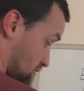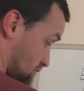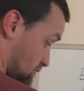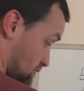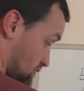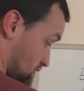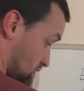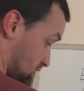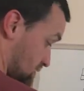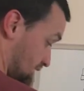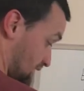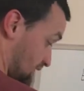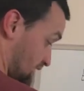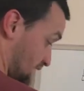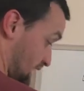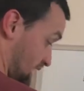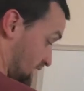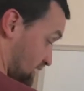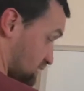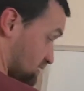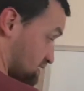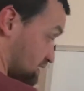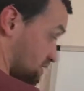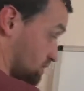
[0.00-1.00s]

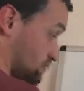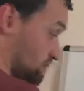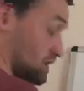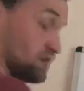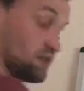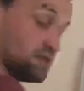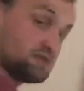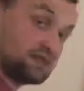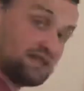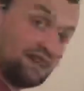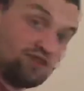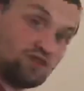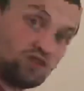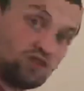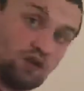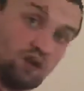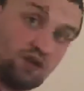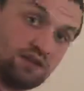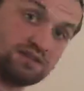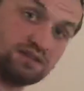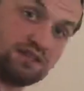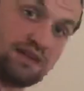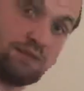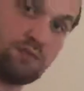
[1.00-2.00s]
7x because they've got the
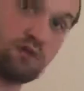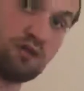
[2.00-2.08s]
same